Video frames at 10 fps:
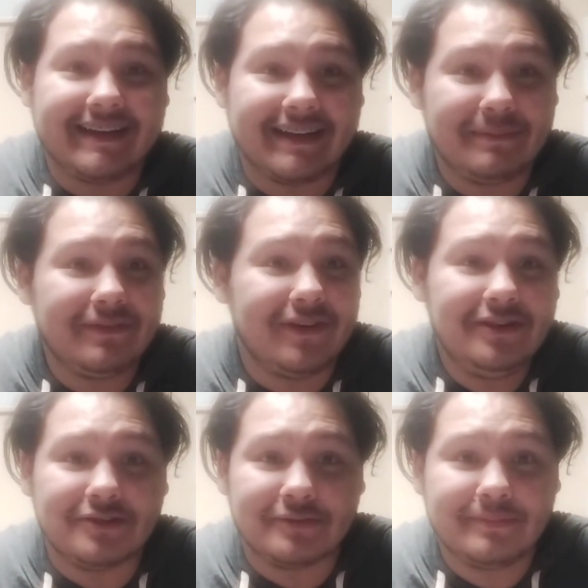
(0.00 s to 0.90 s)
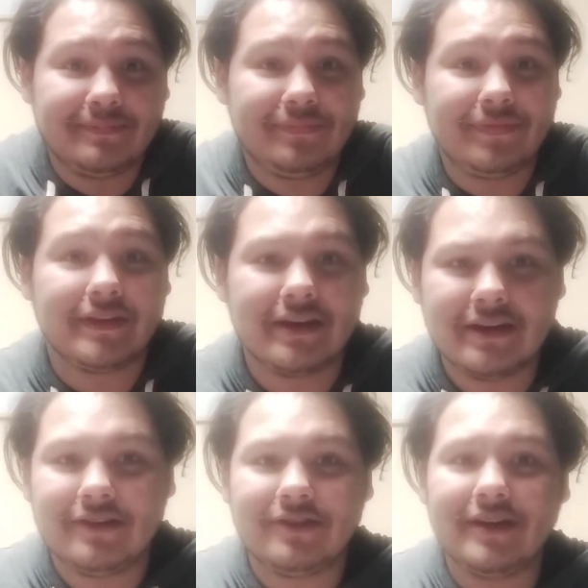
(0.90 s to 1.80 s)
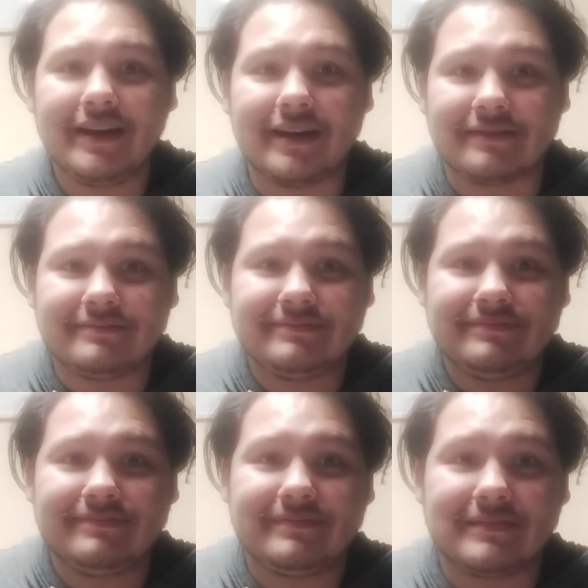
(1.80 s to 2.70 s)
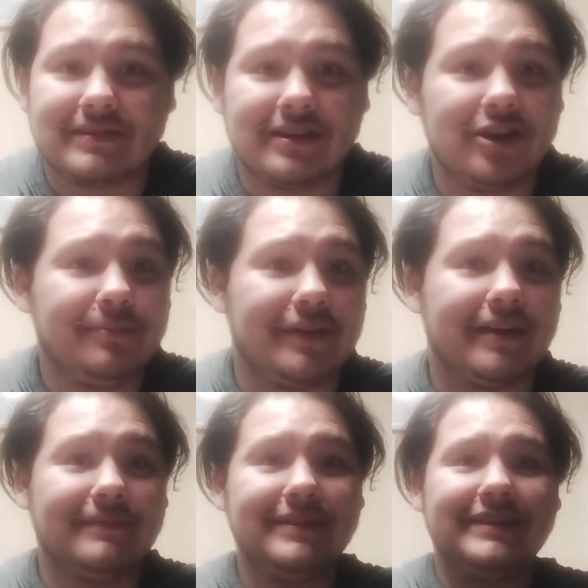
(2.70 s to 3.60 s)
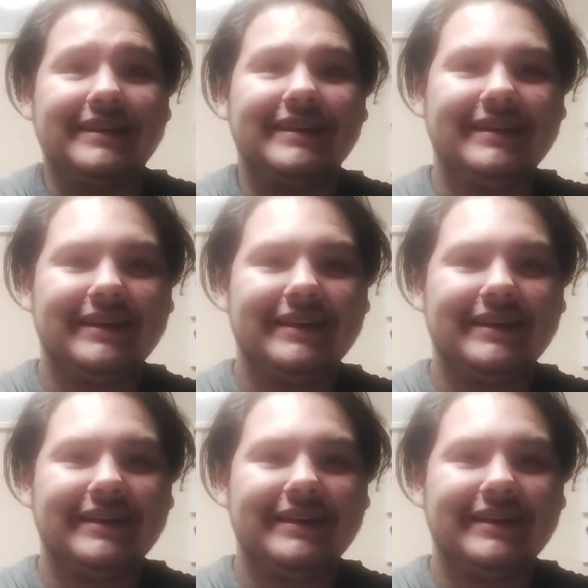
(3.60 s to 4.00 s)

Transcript: It'd be fun to. So yeah, I hope that.